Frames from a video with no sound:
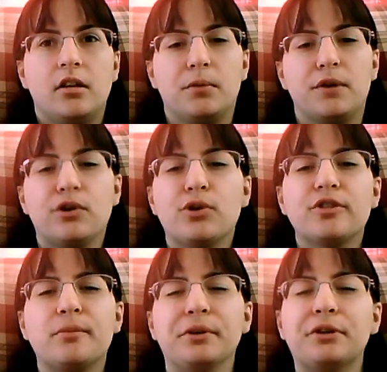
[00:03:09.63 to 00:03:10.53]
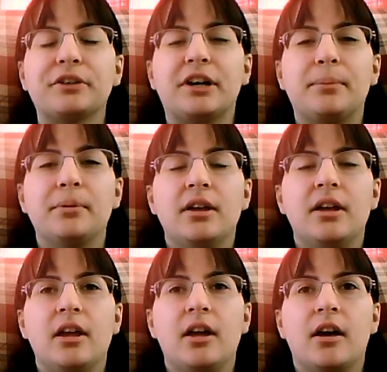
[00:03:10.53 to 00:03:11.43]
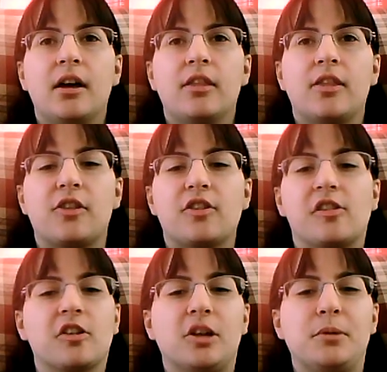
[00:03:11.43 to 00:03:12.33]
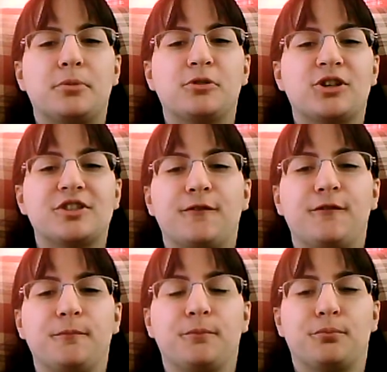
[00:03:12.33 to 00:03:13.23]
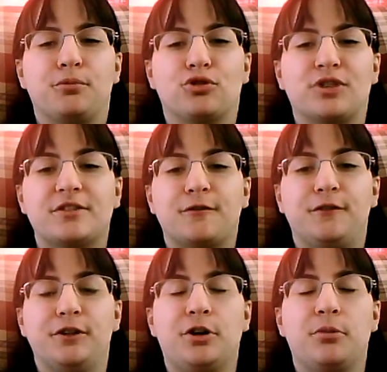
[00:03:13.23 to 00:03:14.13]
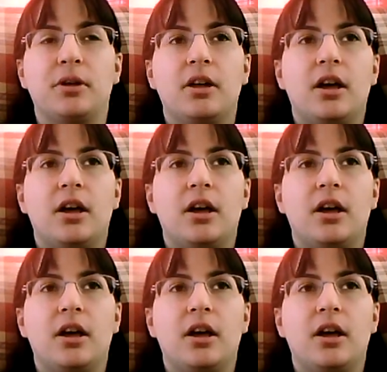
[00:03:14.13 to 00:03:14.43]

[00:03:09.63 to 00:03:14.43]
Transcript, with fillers: But if you're going to build up that this is going to be a progressive, progressive film,